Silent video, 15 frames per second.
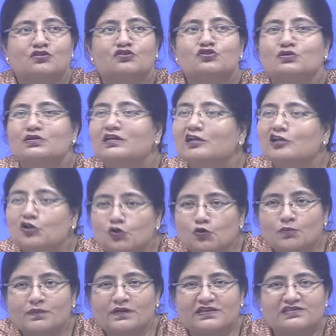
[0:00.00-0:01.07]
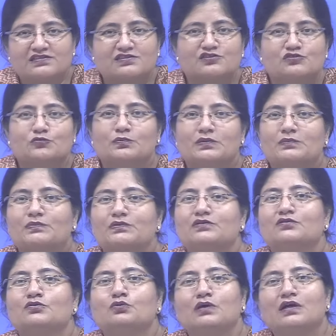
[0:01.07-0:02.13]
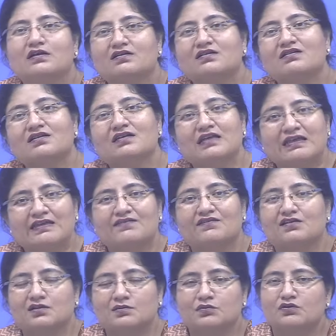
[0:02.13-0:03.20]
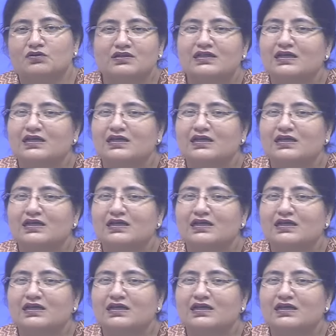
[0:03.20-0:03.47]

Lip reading: sugar at low prices to people who are in the community.